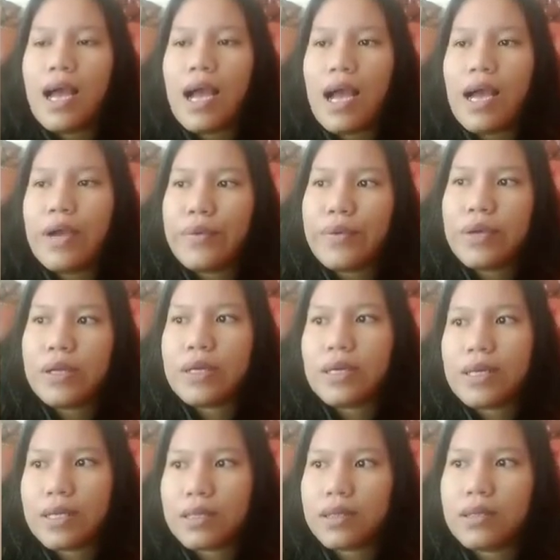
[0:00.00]
I will
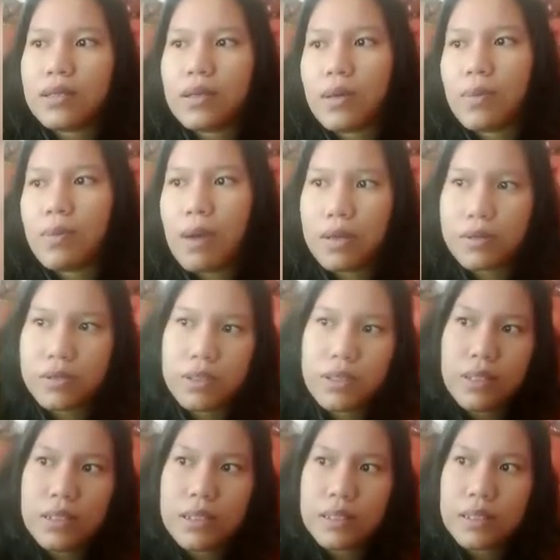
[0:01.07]
read about
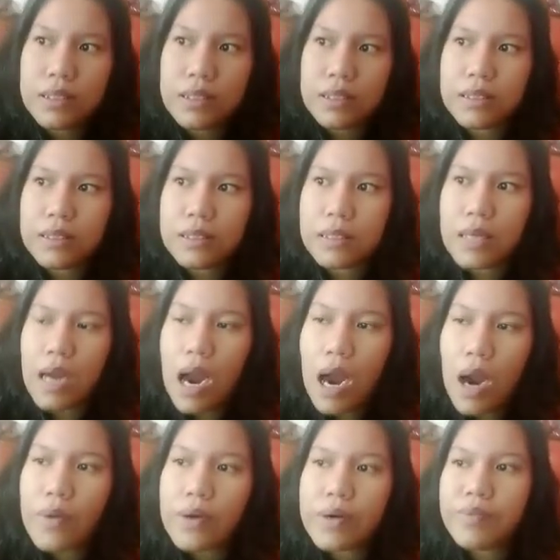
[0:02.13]
the
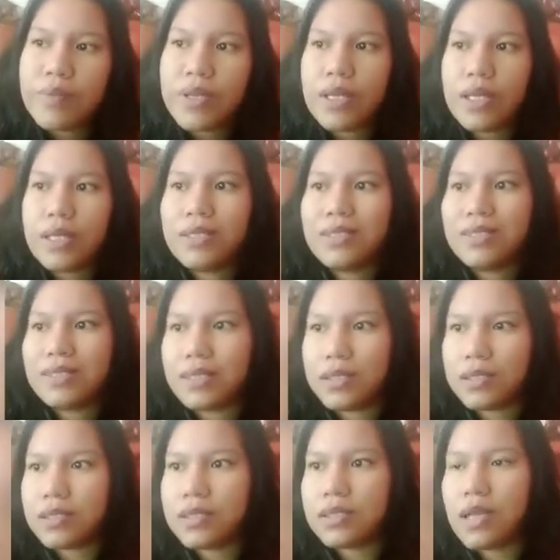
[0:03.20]
our mini
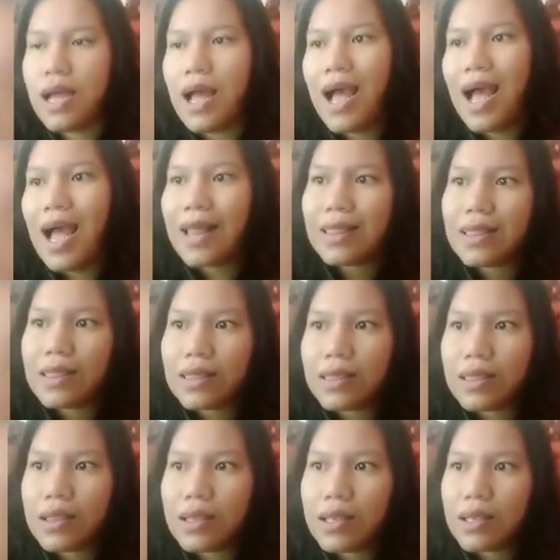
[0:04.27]
research and
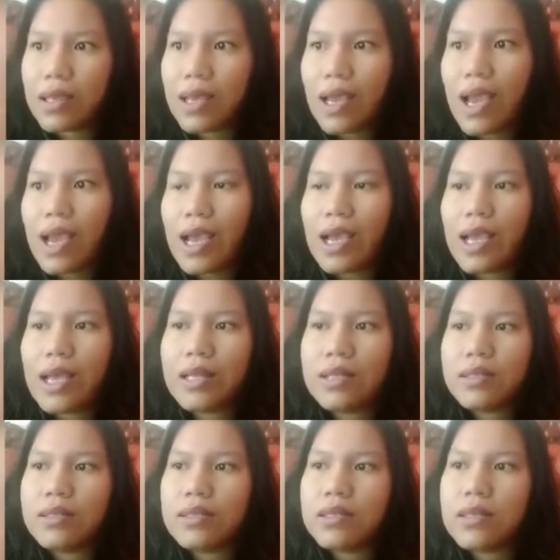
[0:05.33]

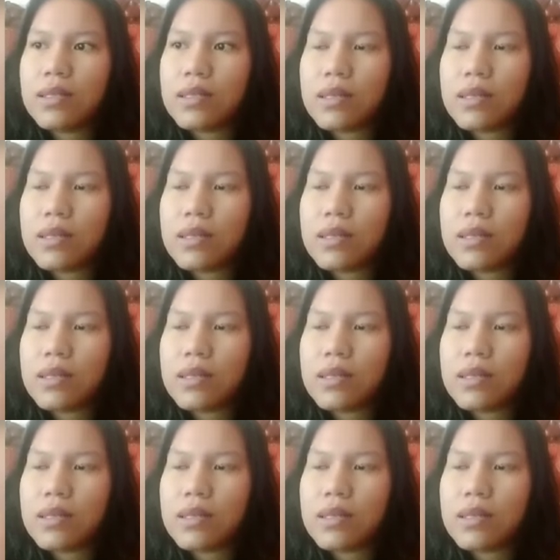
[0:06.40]
entitled